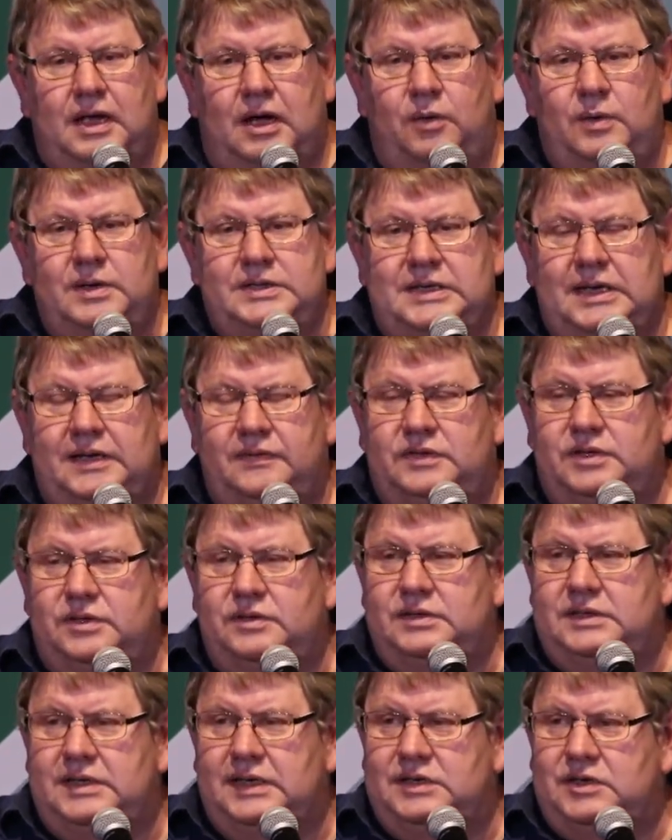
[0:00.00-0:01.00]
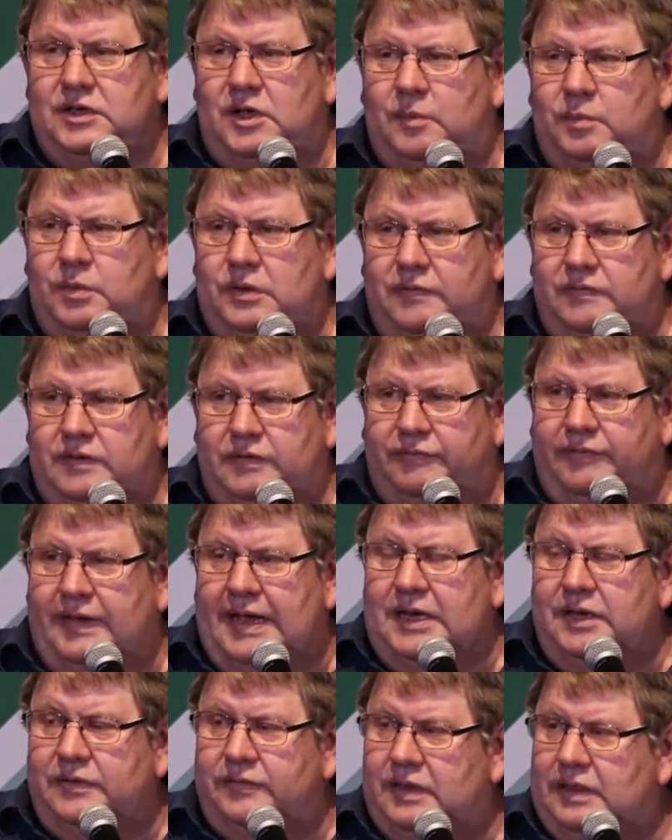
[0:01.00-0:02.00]
I always love to use the example of the
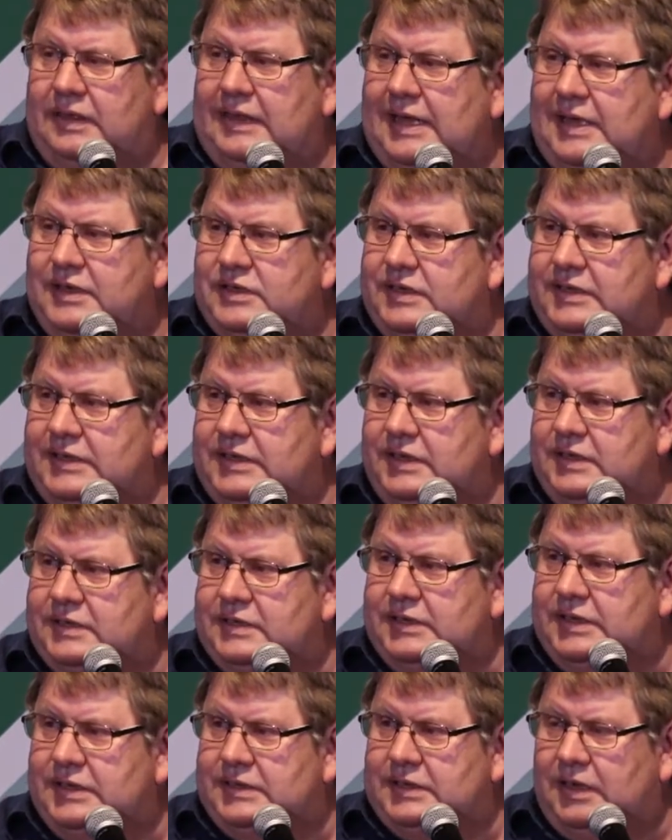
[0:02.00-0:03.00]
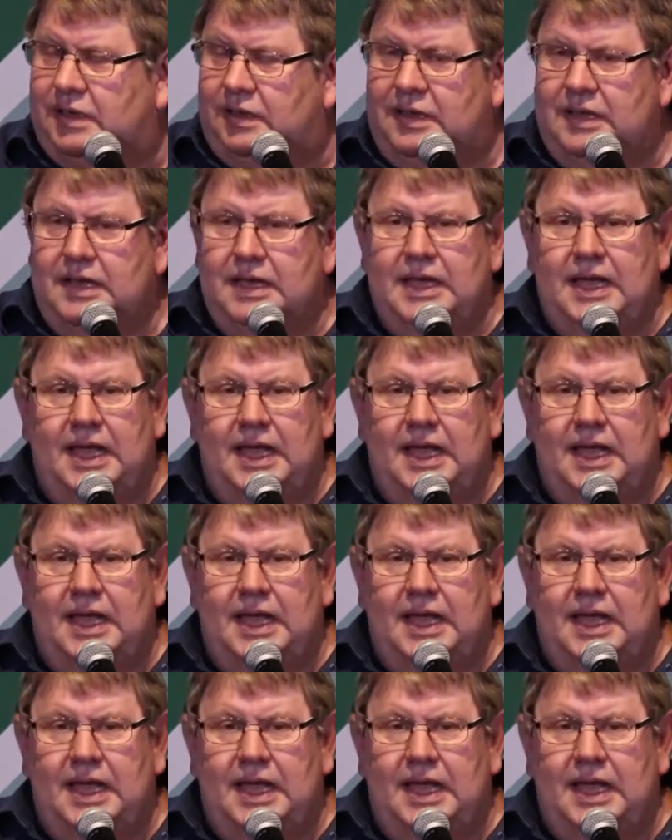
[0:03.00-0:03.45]
Valley of 1,000 Hills in Natal.